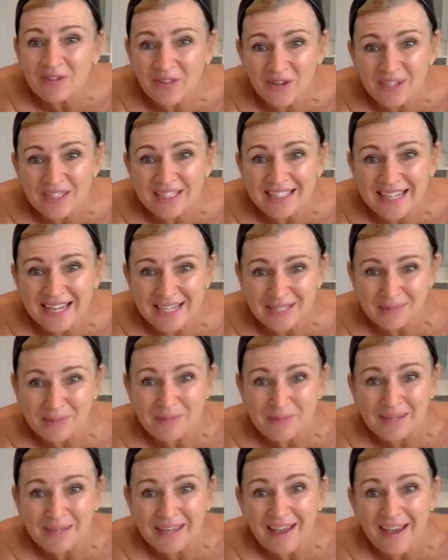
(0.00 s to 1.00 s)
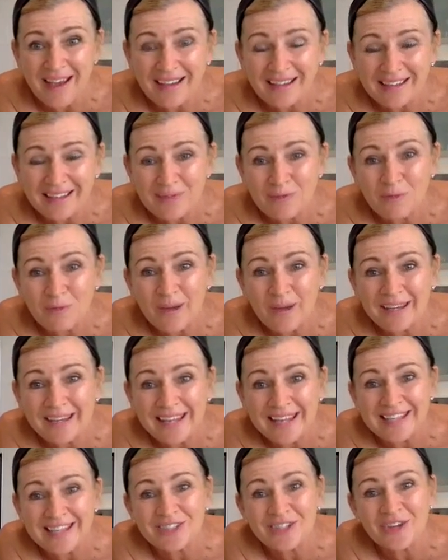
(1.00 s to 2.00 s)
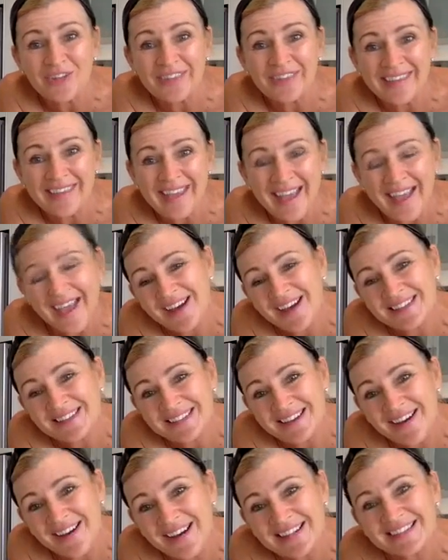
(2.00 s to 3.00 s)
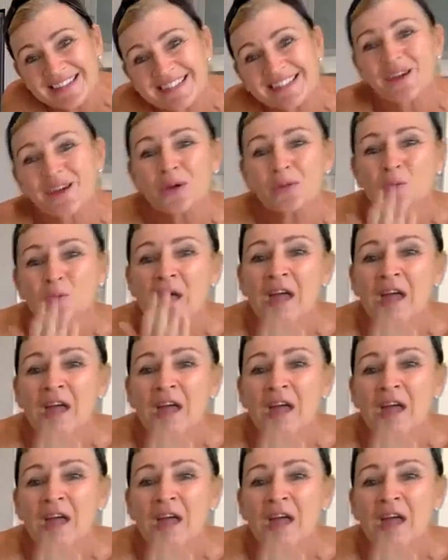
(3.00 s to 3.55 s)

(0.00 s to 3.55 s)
for those days when we can't give one each on the outside. So